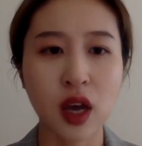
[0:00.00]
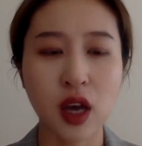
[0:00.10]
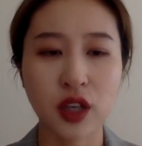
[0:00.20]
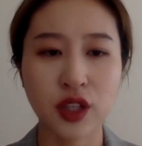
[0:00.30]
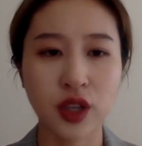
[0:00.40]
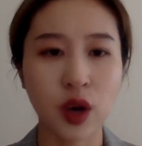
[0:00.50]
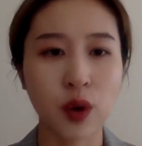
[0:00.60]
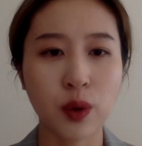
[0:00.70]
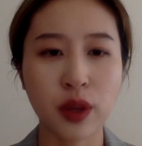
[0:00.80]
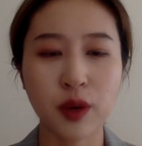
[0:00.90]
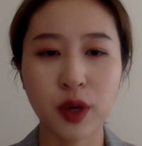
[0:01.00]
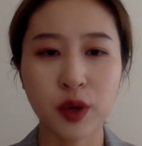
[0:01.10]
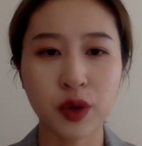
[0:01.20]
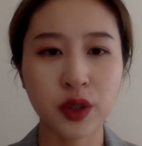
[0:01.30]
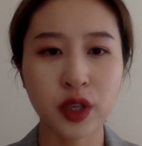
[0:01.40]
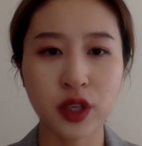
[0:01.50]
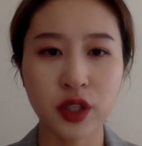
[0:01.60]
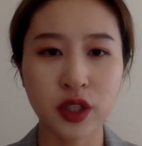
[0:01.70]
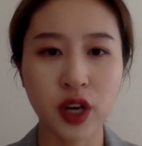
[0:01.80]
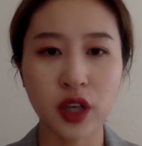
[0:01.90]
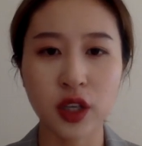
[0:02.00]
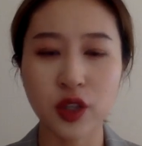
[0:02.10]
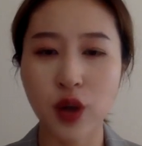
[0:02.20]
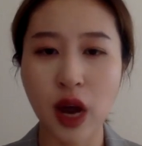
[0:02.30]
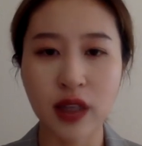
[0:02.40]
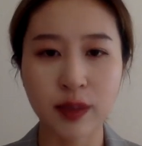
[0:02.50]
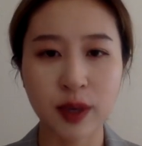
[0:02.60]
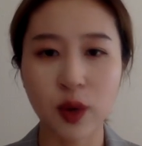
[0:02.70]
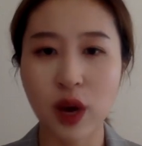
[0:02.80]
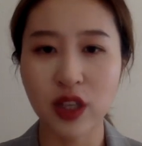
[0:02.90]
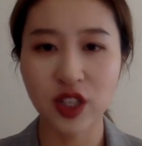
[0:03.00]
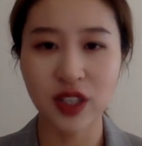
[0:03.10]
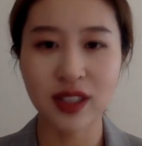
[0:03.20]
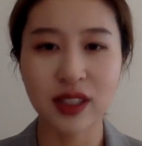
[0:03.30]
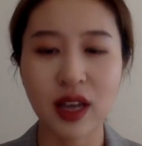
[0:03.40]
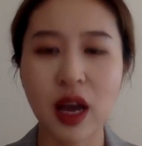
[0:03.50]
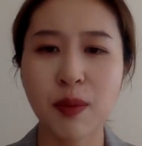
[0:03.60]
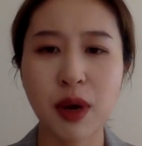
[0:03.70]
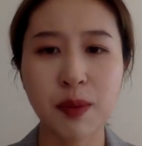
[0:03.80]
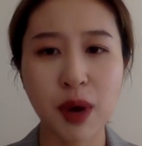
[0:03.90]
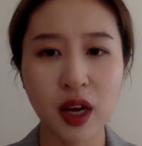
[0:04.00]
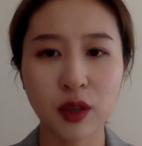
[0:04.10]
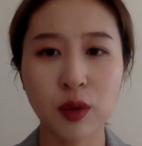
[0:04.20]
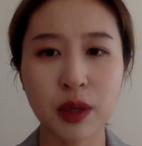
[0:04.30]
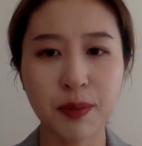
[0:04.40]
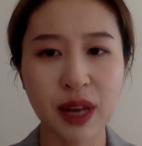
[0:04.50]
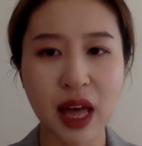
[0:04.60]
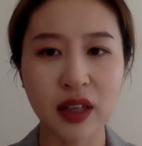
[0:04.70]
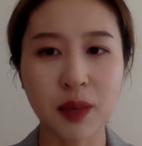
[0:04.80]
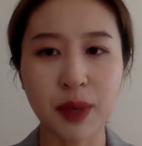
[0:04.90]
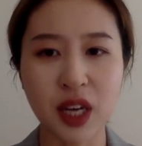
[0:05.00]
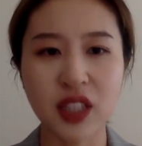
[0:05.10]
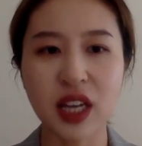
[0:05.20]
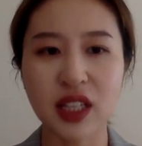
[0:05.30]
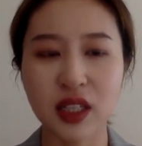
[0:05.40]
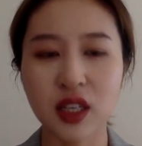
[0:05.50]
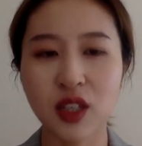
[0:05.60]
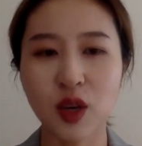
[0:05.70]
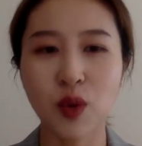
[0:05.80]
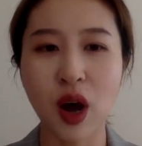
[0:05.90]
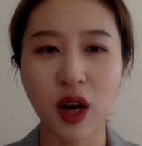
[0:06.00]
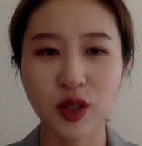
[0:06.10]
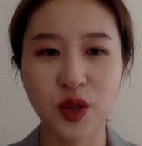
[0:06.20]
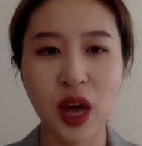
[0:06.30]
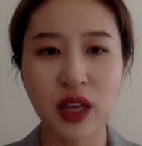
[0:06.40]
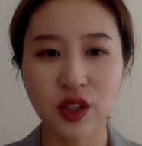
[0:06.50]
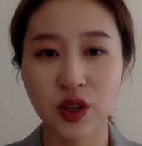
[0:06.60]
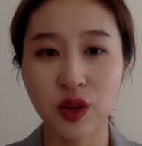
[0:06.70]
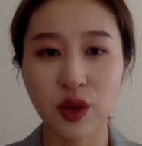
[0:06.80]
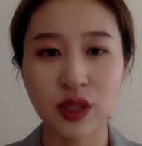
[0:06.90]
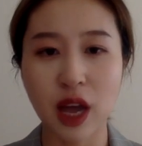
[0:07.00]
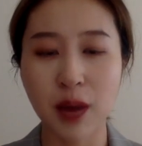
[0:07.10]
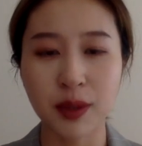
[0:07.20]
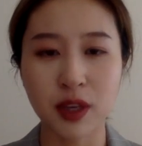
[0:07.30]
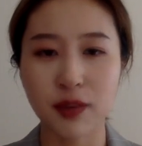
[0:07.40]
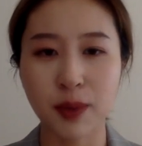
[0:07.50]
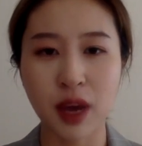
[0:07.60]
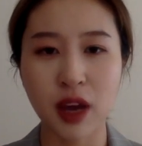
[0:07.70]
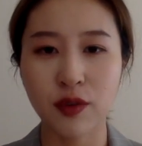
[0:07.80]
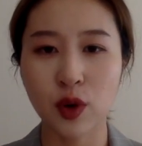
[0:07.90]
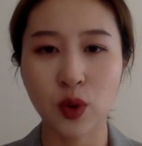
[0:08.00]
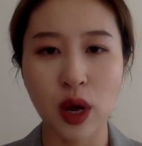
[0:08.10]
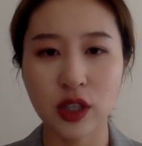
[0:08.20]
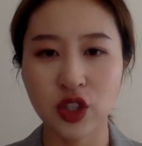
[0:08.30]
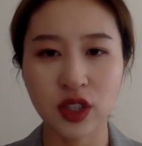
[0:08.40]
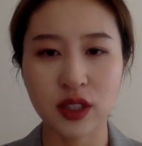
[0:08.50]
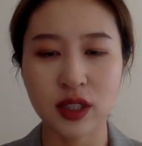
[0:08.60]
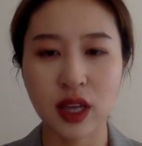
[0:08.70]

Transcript: So when the recruiters started to ask me questions, my mind went blank because I didn't know how to answer those types of behavioral questions.